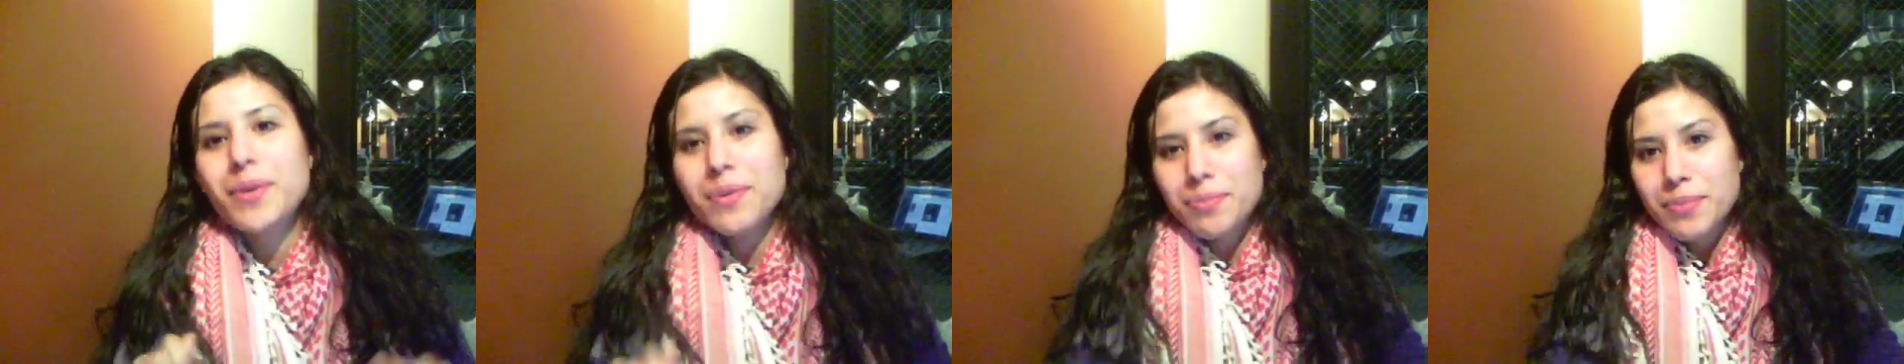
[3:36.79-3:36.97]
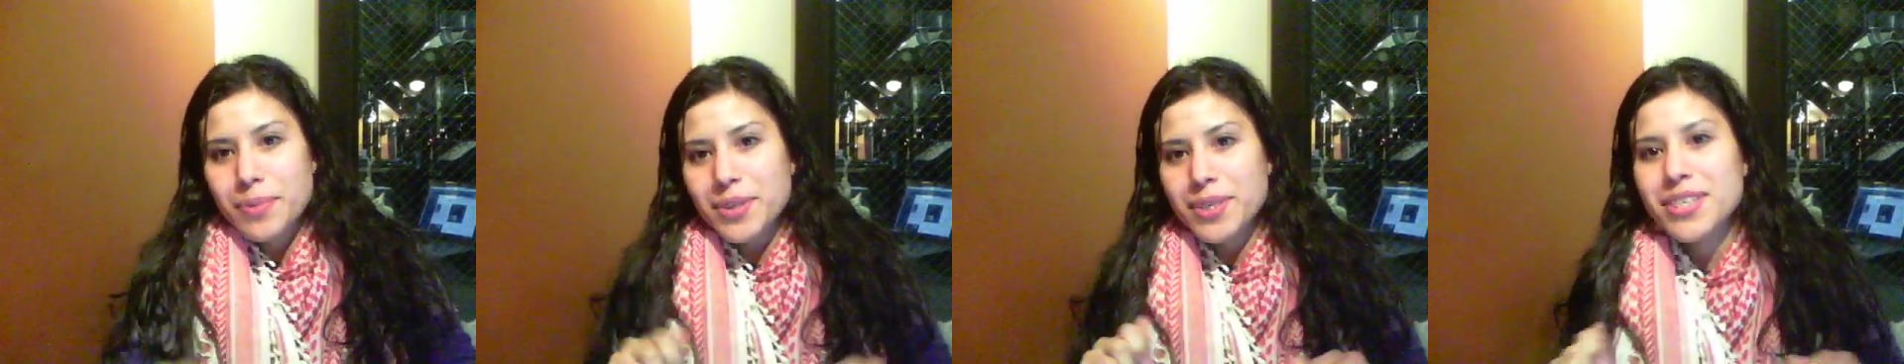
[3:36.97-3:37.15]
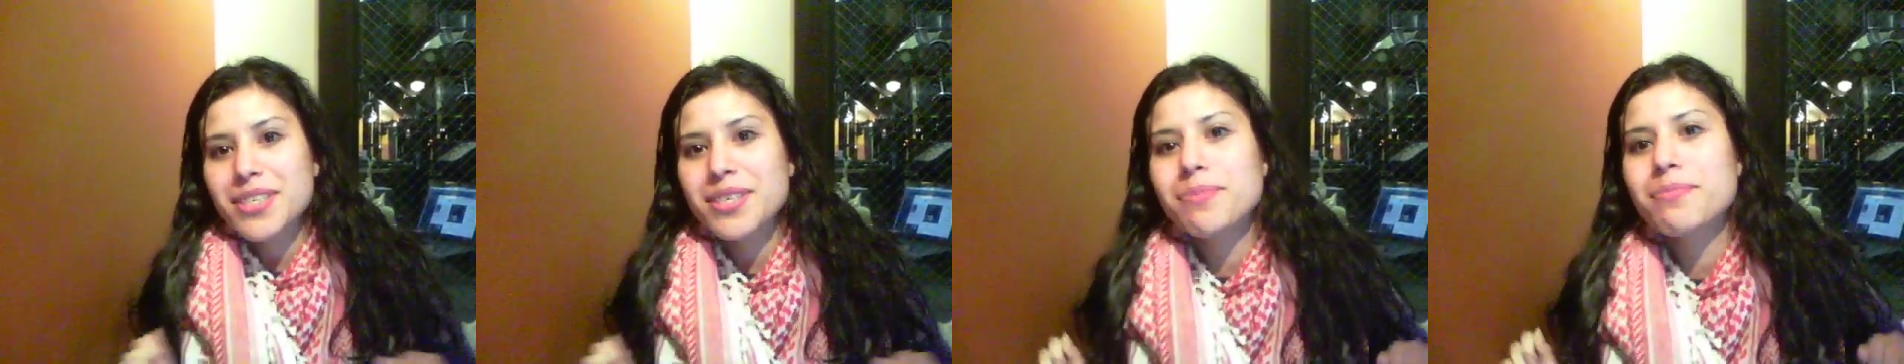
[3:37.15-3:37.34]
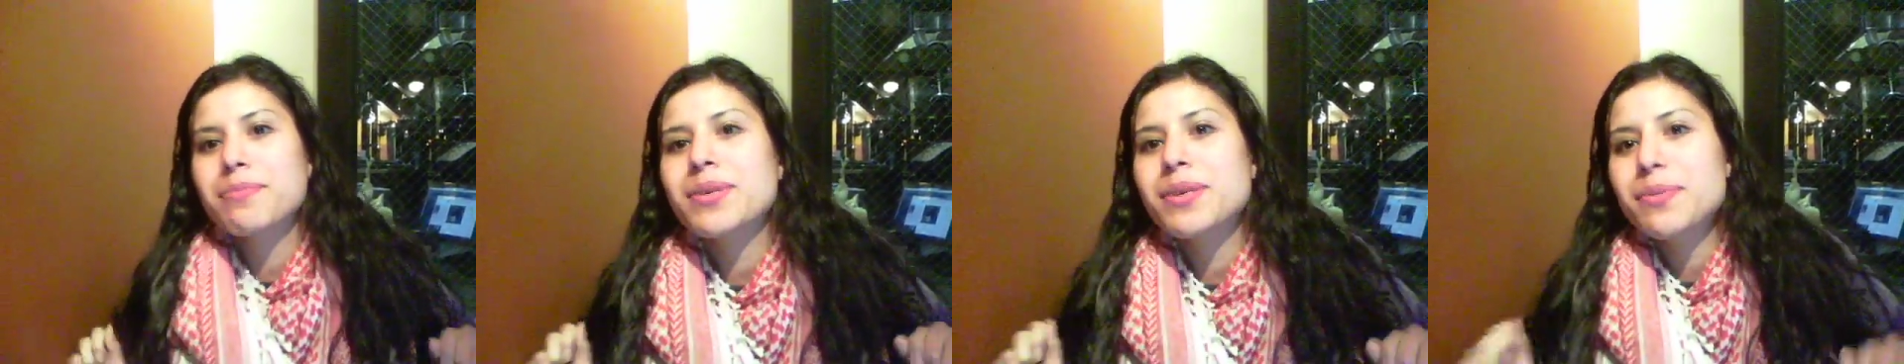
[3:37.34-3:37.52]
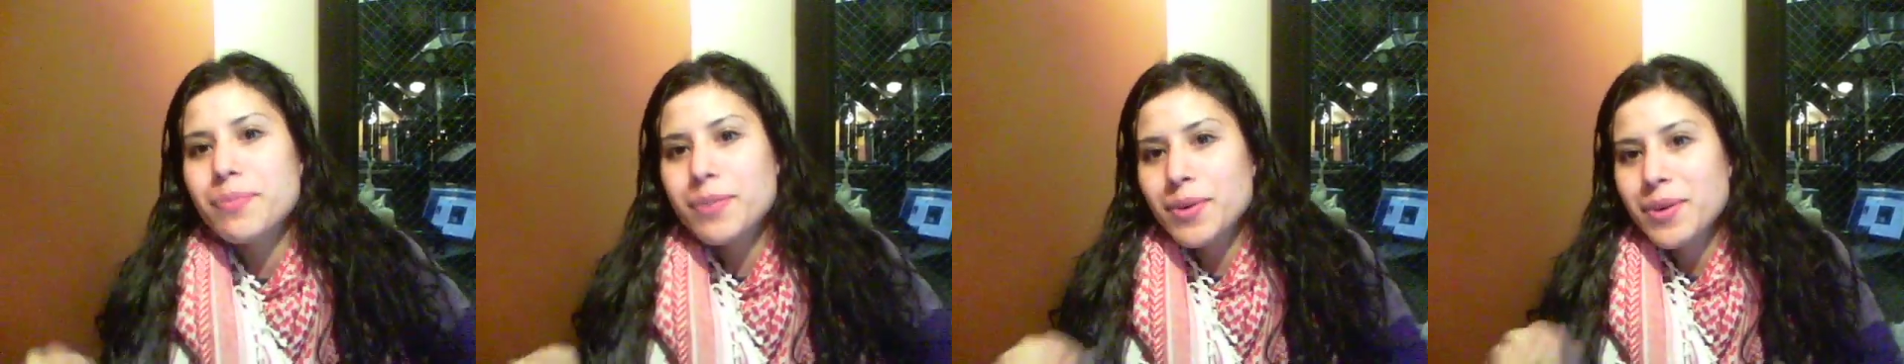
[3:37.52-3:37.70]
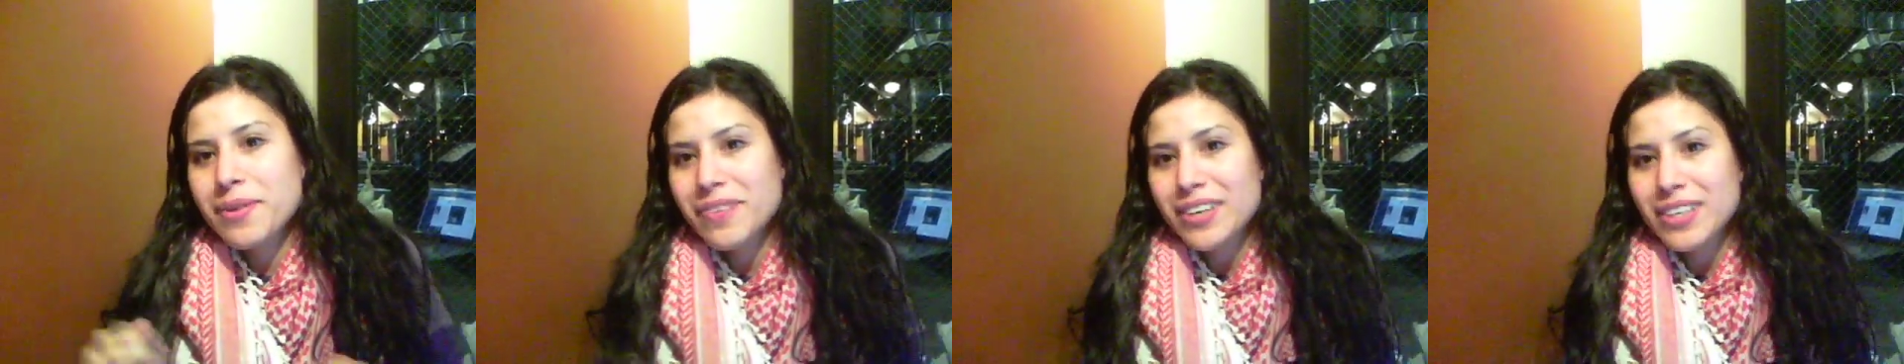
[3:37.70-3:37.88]
and pushing
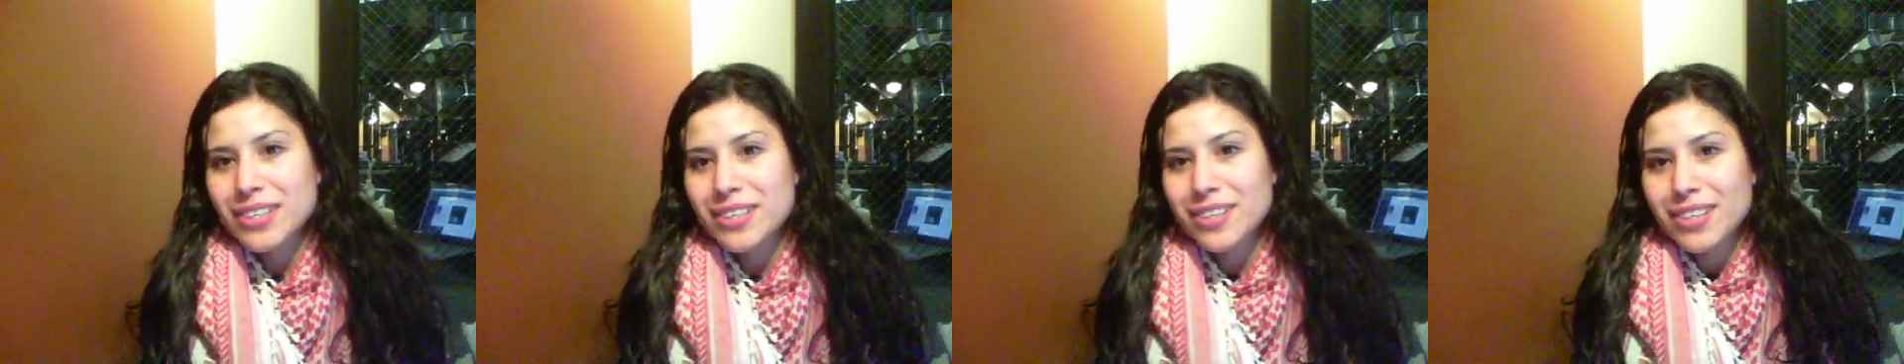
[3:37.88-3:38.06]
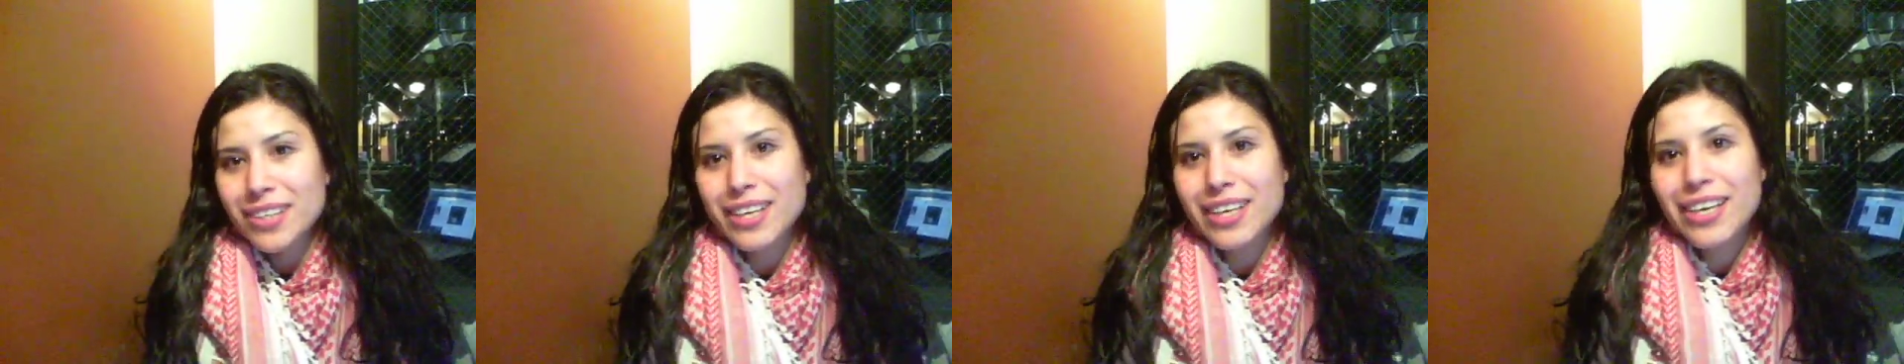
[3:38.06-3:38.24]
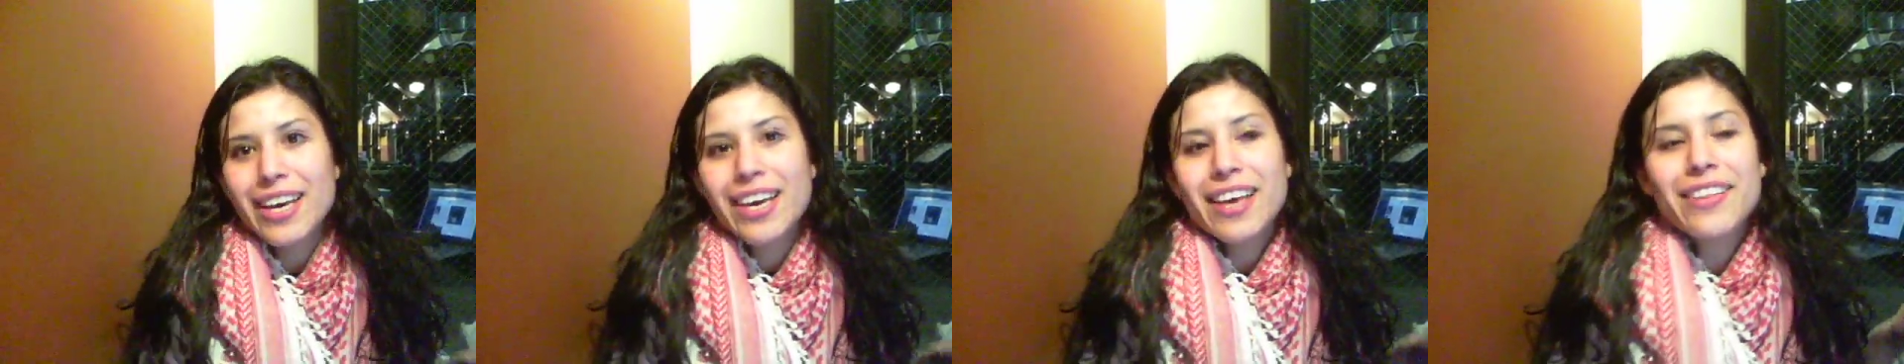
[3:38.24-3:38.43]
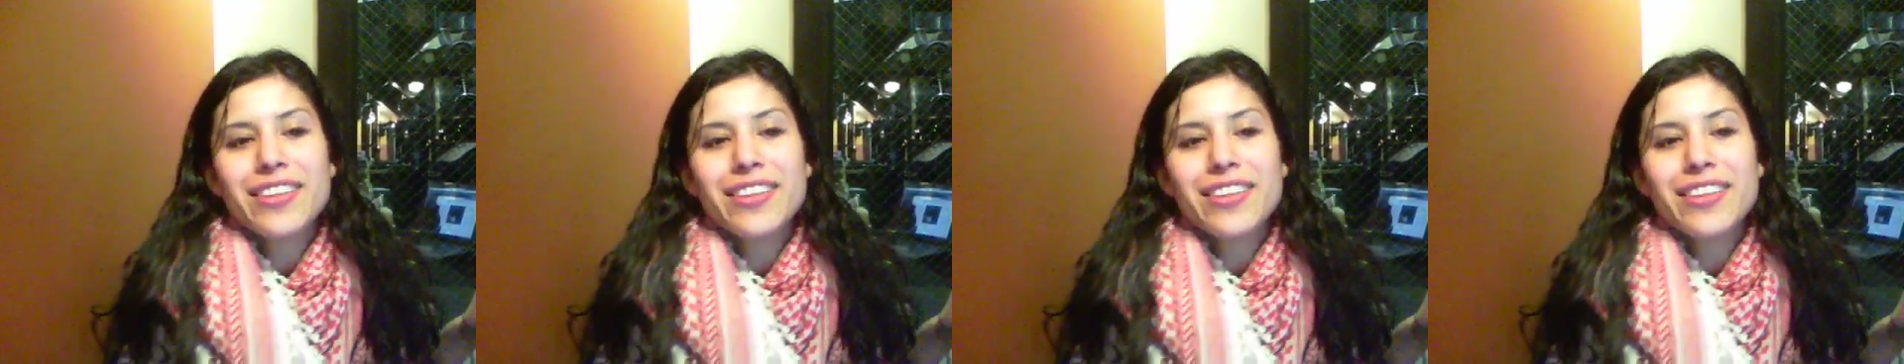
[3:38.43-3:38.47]
people. Eventually,